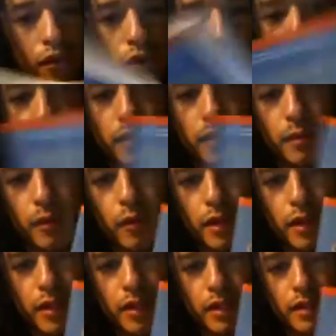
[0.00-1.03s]
Quantum
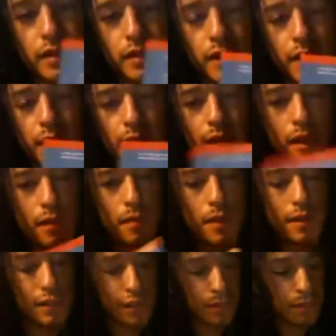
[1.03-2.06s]
Questions, and it
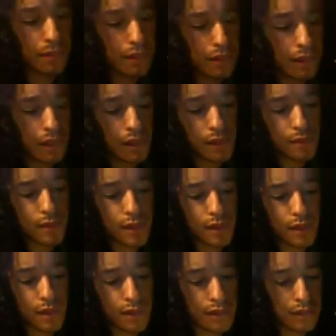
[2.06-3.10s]
may seem misleading
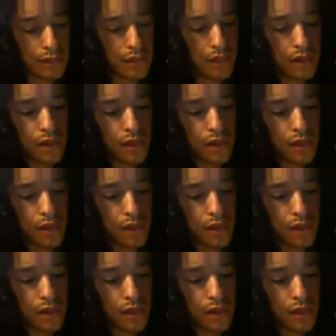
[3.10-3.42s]
because